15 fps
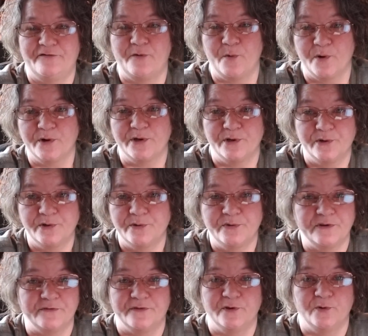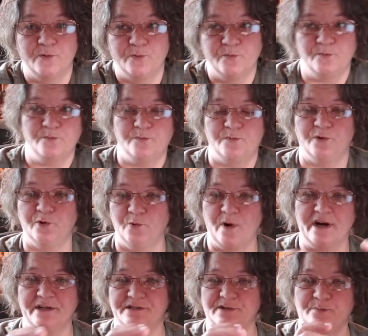for you if you
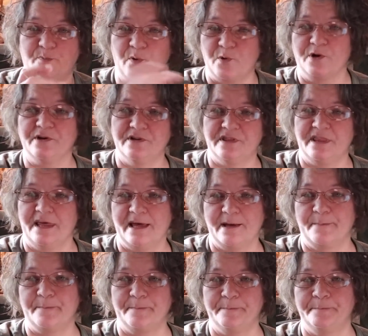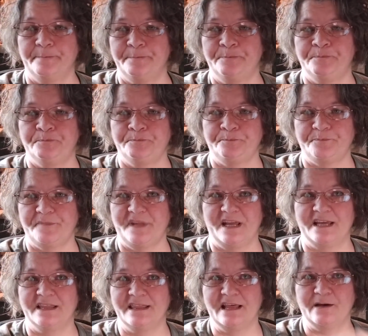want to support them
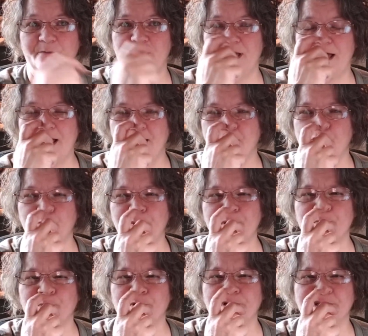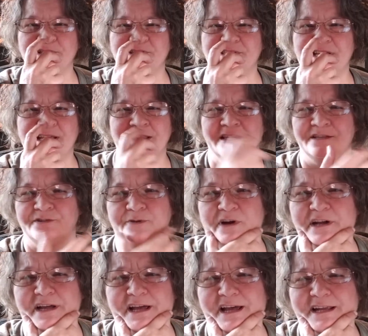in that way. I hope I'm saying this
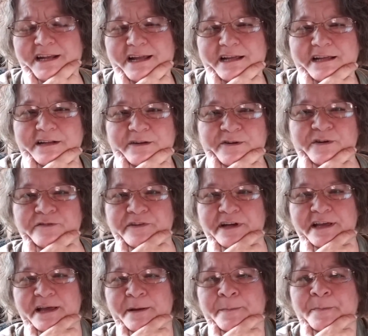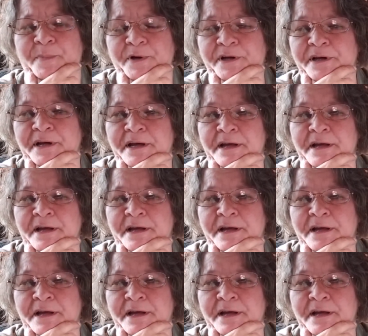right. I don't know if I am, but